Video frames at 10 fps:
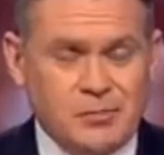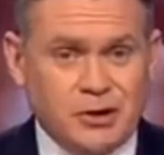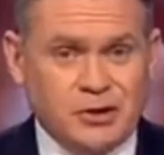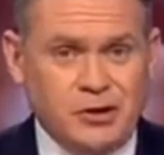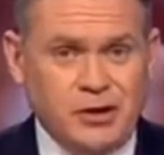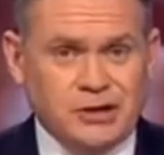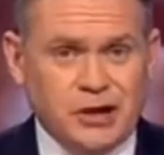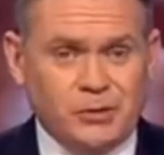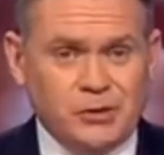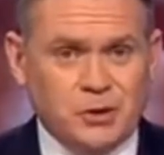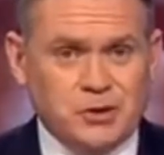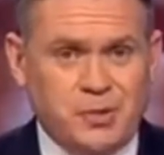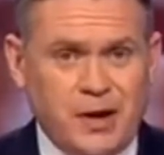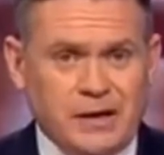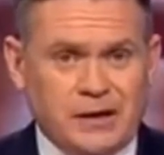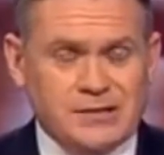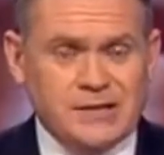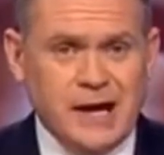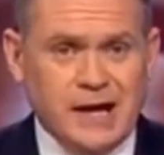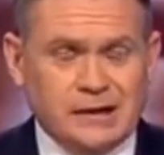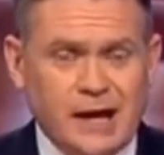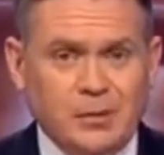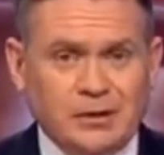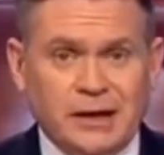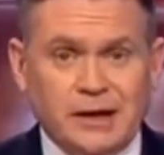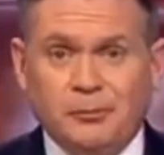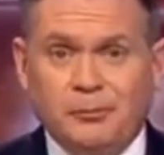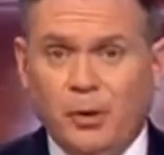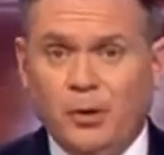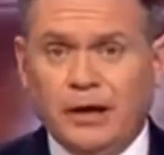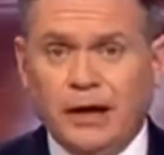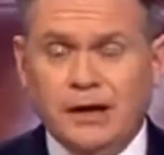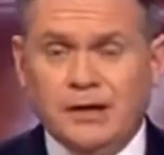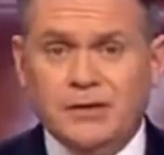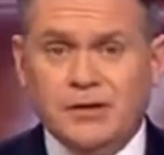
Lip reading: but Attorney-General George Brandis labelled it appalling to